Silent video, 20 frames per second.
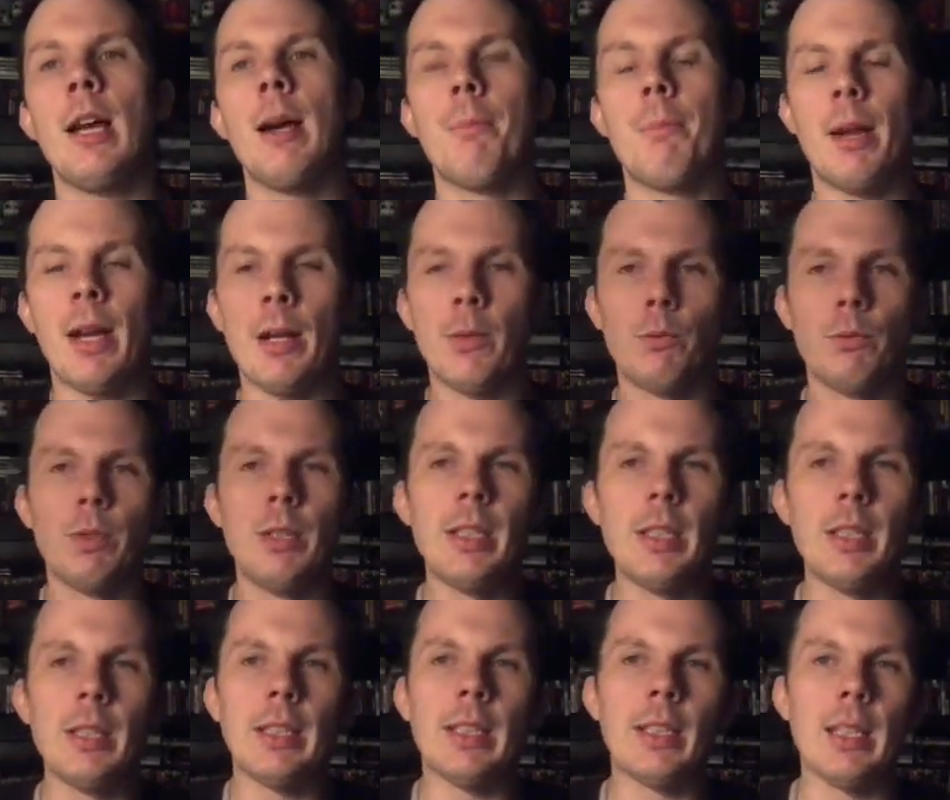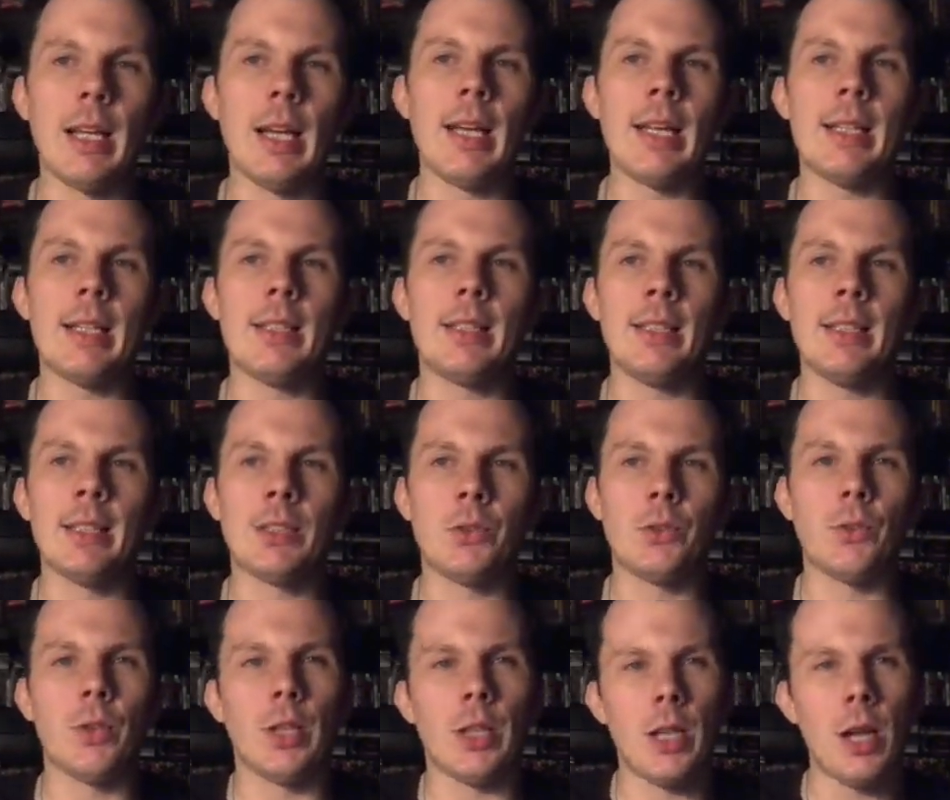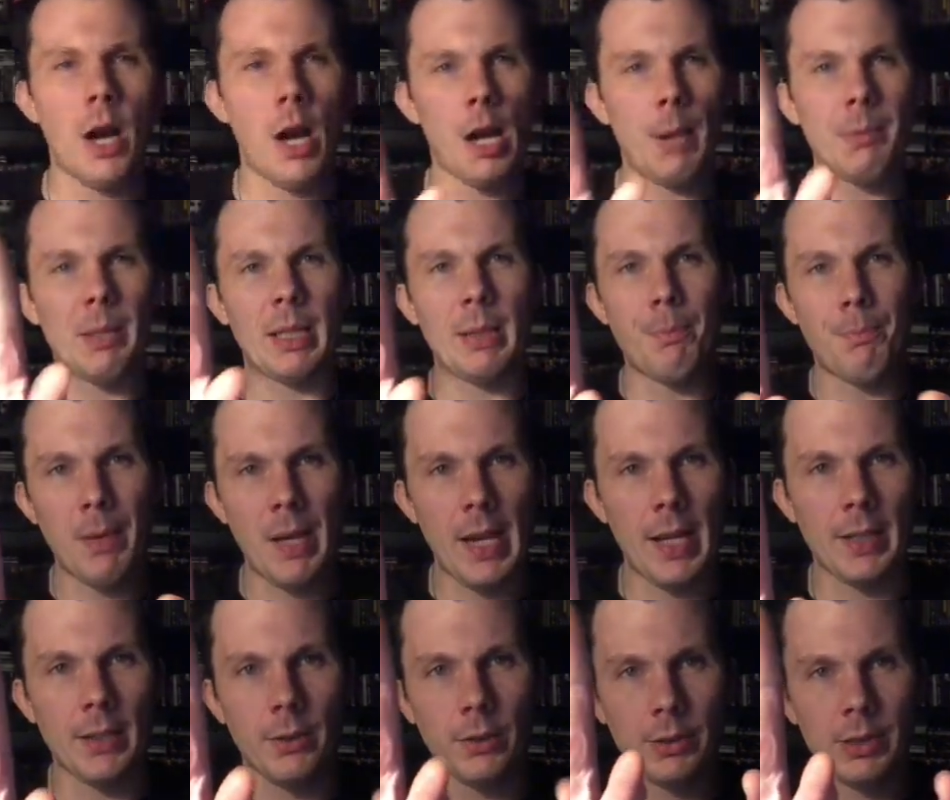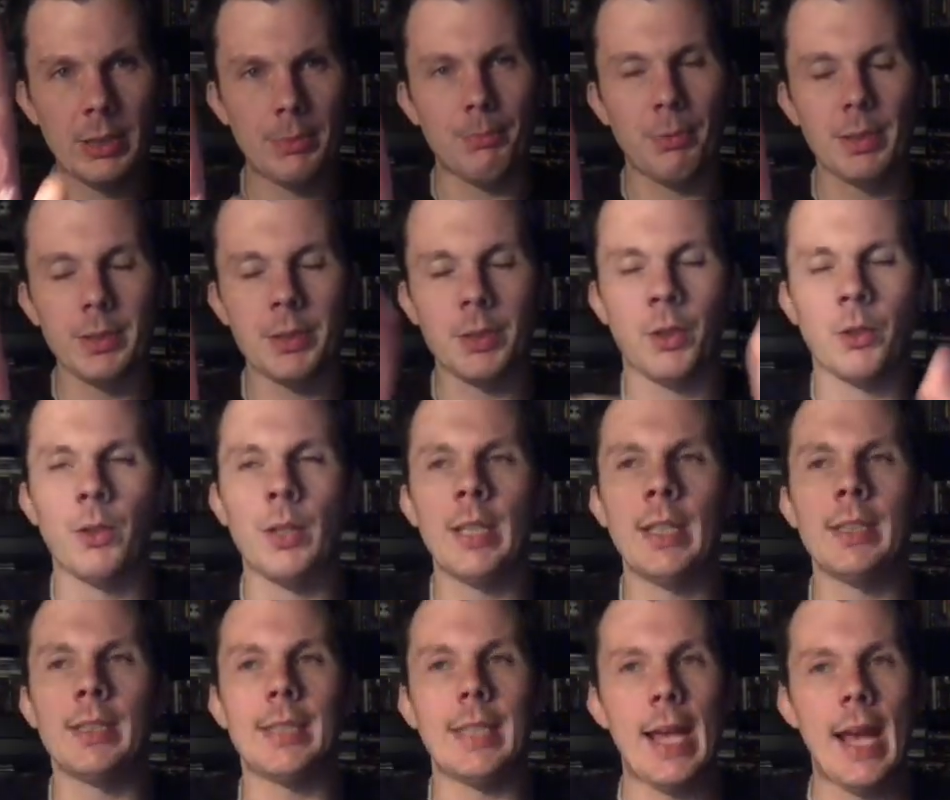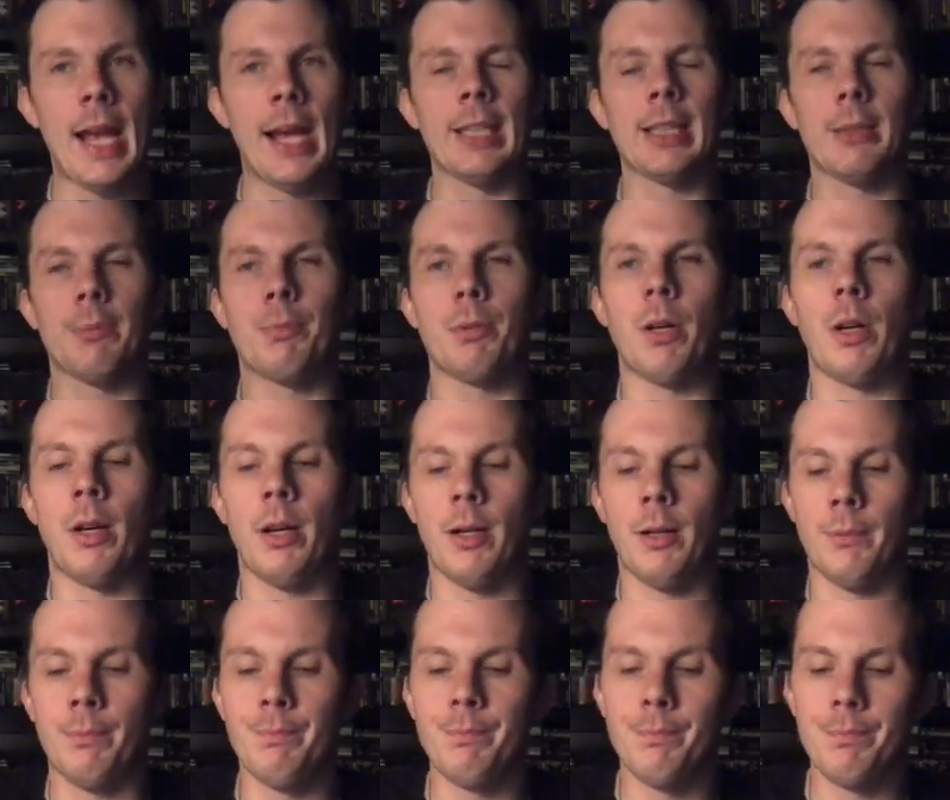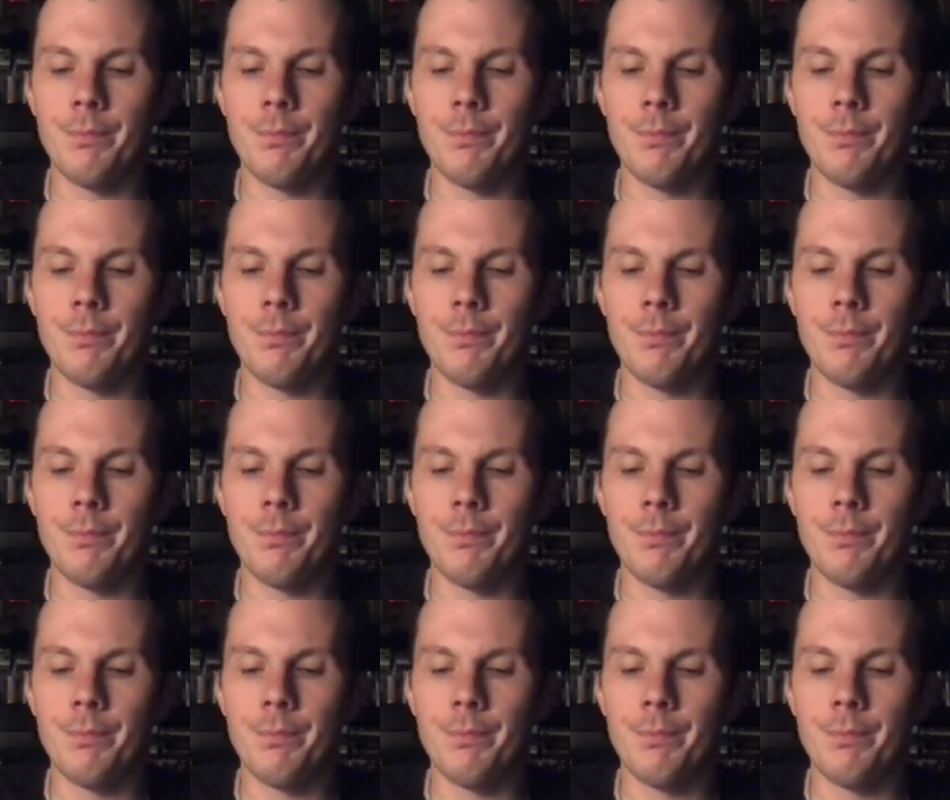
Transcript: But I really like this sort of comic panel split screens at the prom.